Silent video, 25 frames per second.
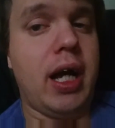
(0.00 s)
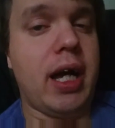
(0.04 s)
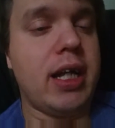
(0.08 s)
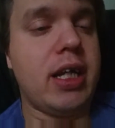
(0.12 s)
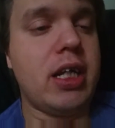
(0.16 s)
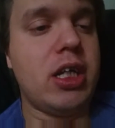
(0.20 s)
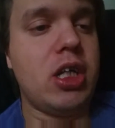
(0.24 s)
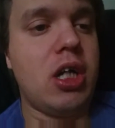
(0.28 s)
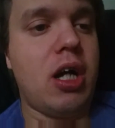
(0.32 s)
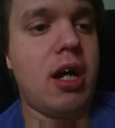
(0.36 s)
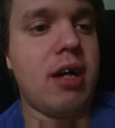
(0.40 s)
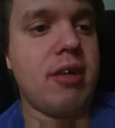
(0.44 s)
I
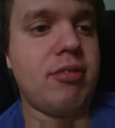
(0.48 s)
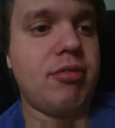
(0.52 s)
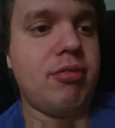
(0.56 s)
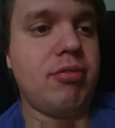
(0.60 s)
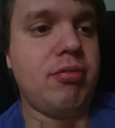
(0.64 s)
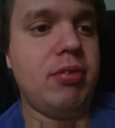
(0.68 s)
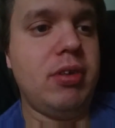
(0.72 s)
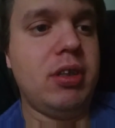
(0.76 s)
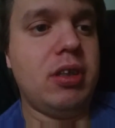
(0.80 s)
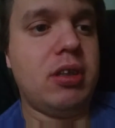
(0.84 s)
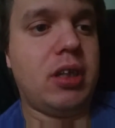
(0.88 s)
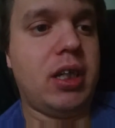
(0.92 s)
did not
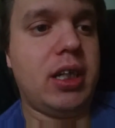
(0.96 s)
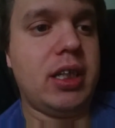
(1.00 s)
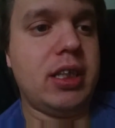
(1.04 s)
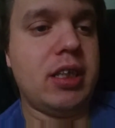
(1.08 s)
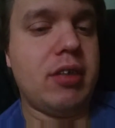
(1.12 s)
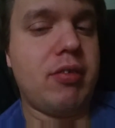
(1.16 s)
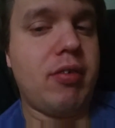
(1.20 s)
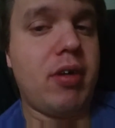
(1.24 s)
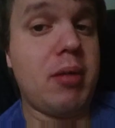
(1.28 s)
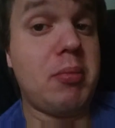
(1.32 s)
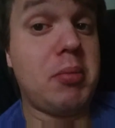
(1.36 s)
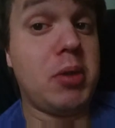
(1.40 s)
feel
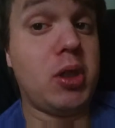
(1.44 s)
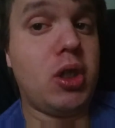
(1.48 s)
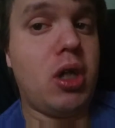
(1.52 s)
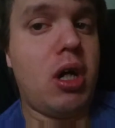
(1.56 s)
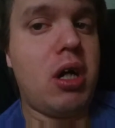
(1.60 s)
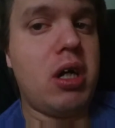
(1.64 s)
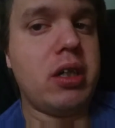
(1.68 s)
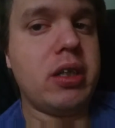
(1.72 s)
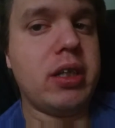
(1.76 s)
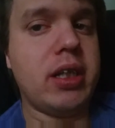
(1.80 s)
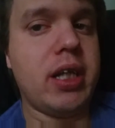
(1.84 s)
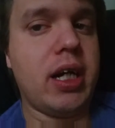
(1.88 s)
as if I
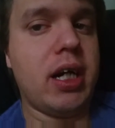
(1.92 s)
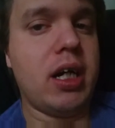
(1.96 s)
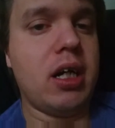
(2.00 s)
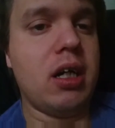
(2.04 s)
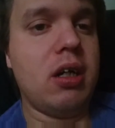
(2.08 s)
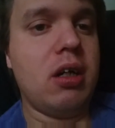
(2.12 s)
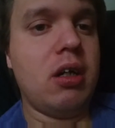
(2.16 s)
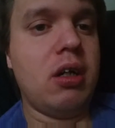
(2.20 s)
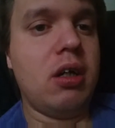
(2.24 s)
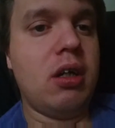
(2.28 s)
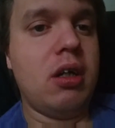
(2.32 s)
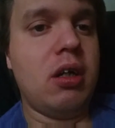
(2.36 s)
belonged there,